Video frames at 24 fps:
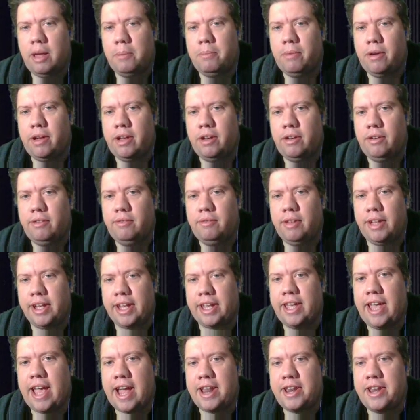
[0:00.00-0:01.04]
But
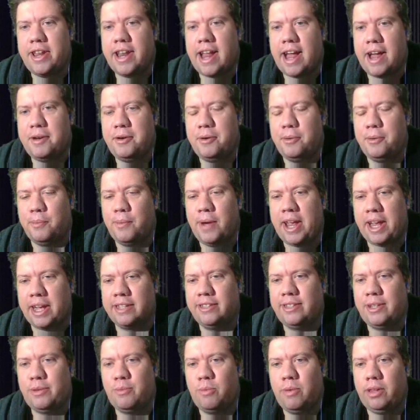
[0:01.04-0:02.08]
like Canyon had to wait
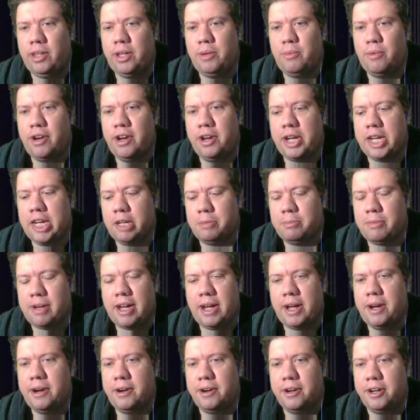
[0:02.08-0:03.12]
because he really wanted to get him
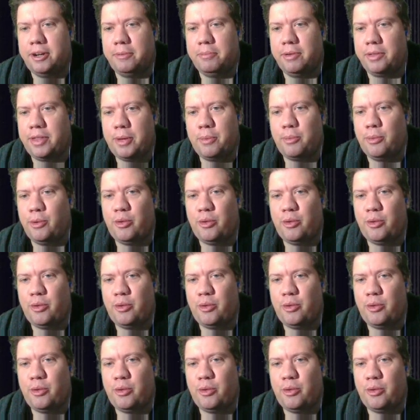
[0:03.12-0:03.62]
hired, but